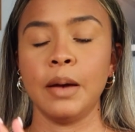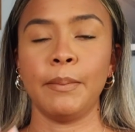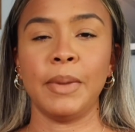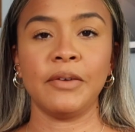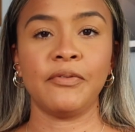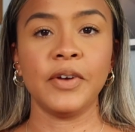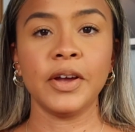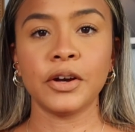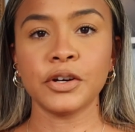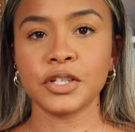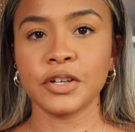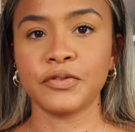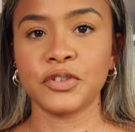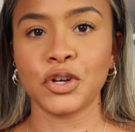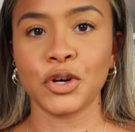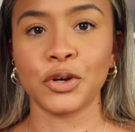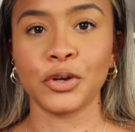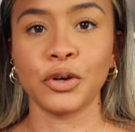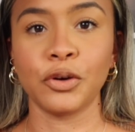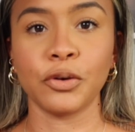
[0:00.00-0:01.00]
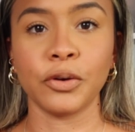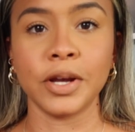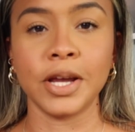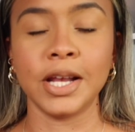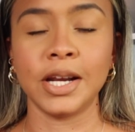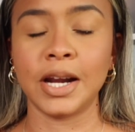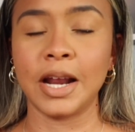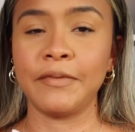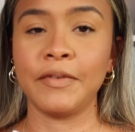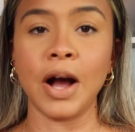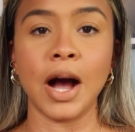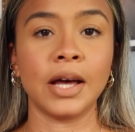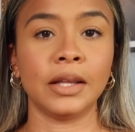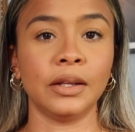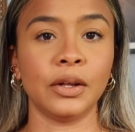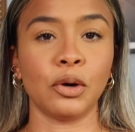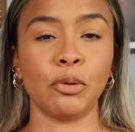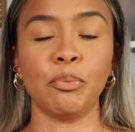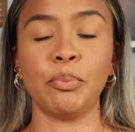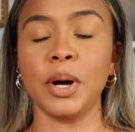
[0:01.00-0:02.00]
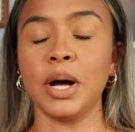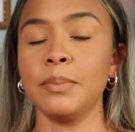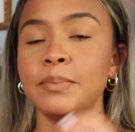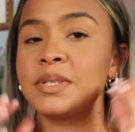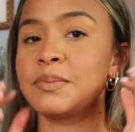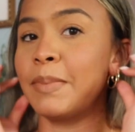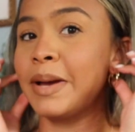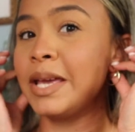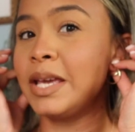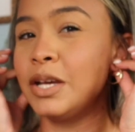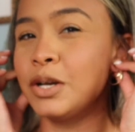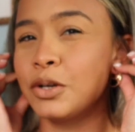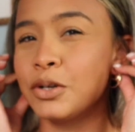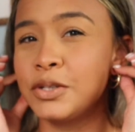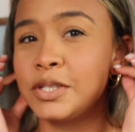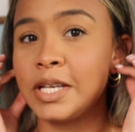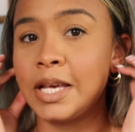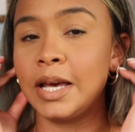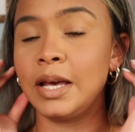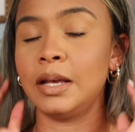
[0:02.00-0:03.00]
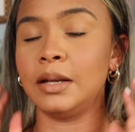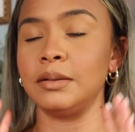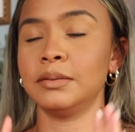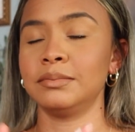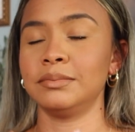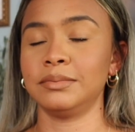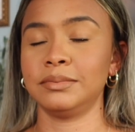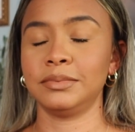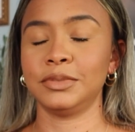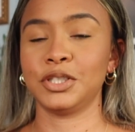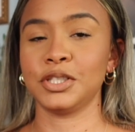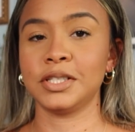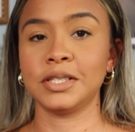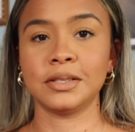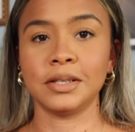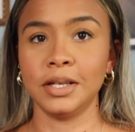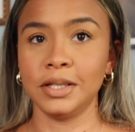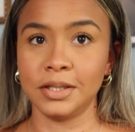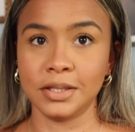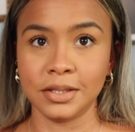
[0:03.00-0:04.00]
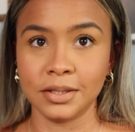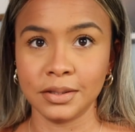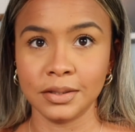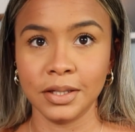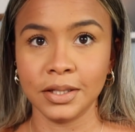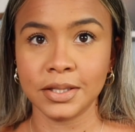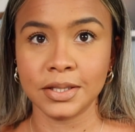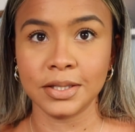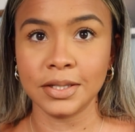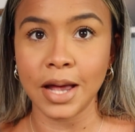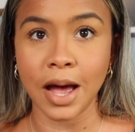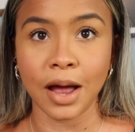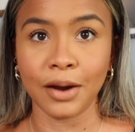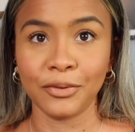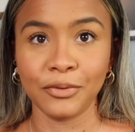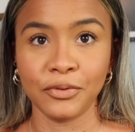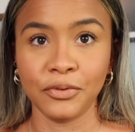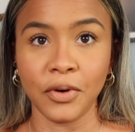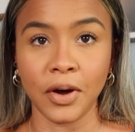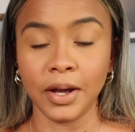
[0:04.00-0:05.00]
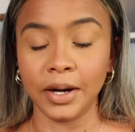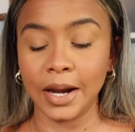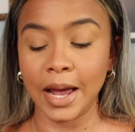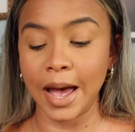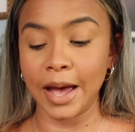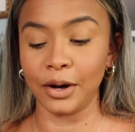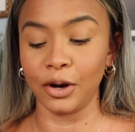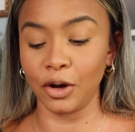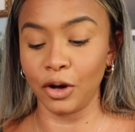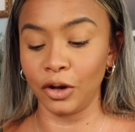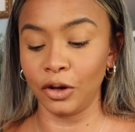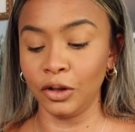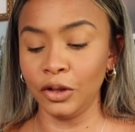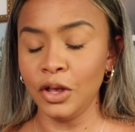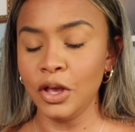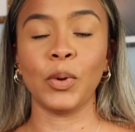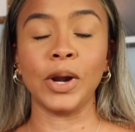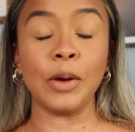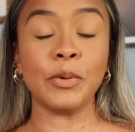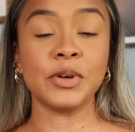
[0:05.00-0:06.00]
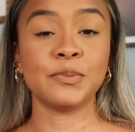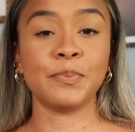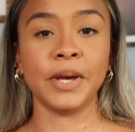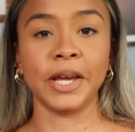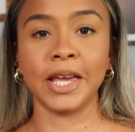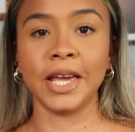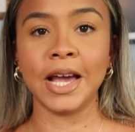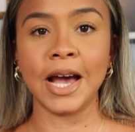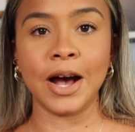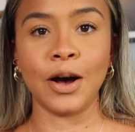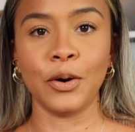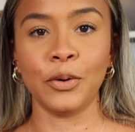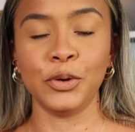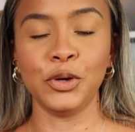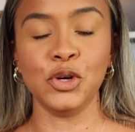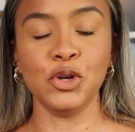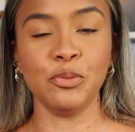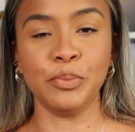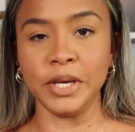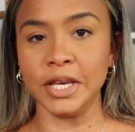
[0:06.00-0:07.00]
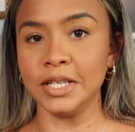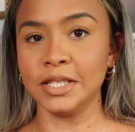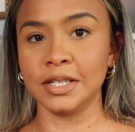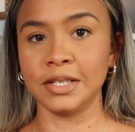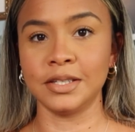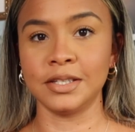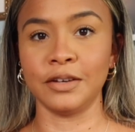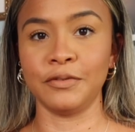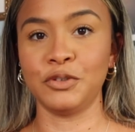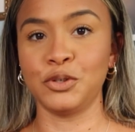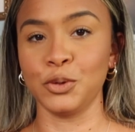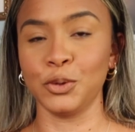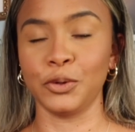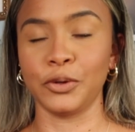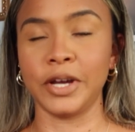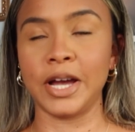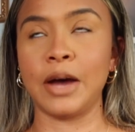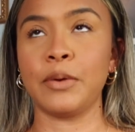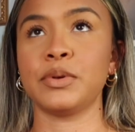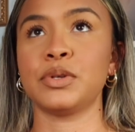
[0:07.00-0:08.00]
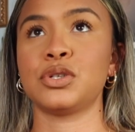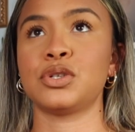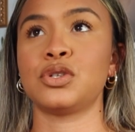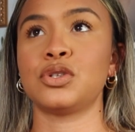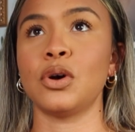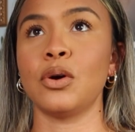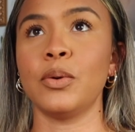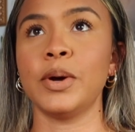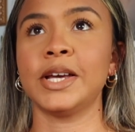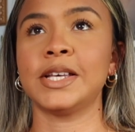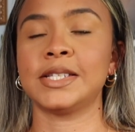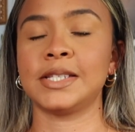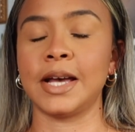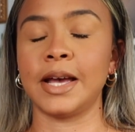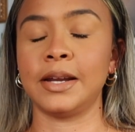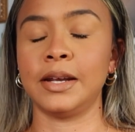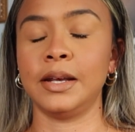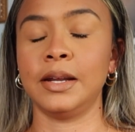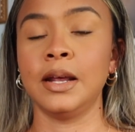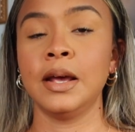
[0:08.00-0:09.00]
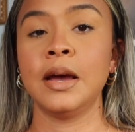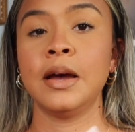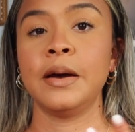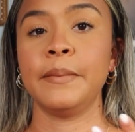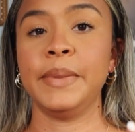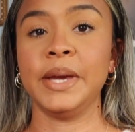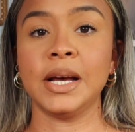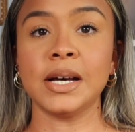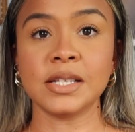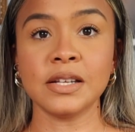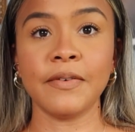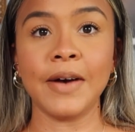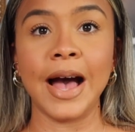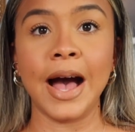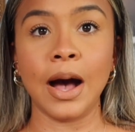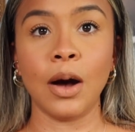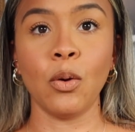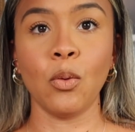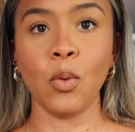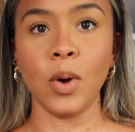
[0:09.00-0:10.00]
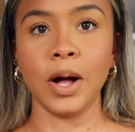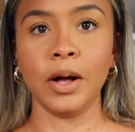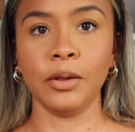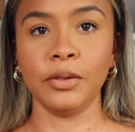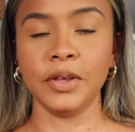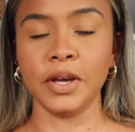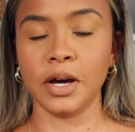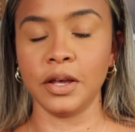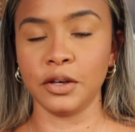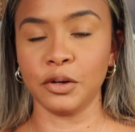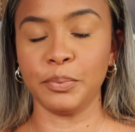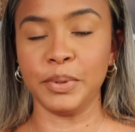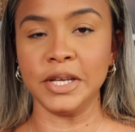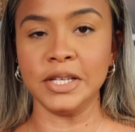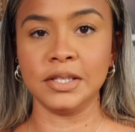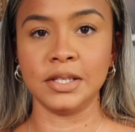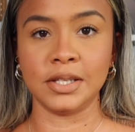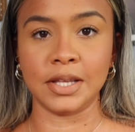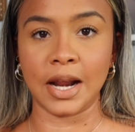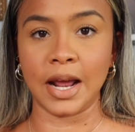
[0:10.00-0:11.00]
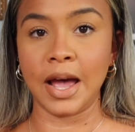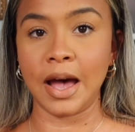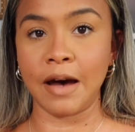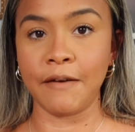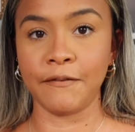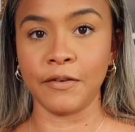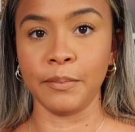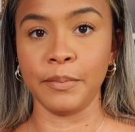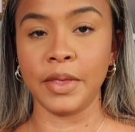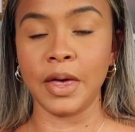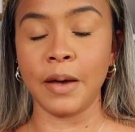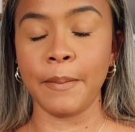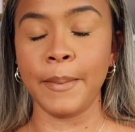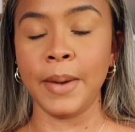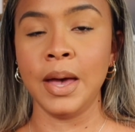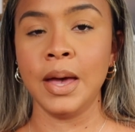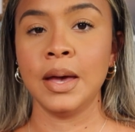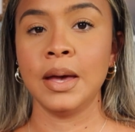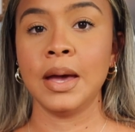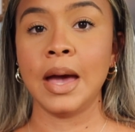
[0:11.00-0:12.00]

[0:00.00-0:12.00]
My fingers have turned green and I've gotten little bumps. My ears get just, it's not fun at all. When I was picking out new pieces of jewelry, I was so excited because of how well the other pieces that I have from them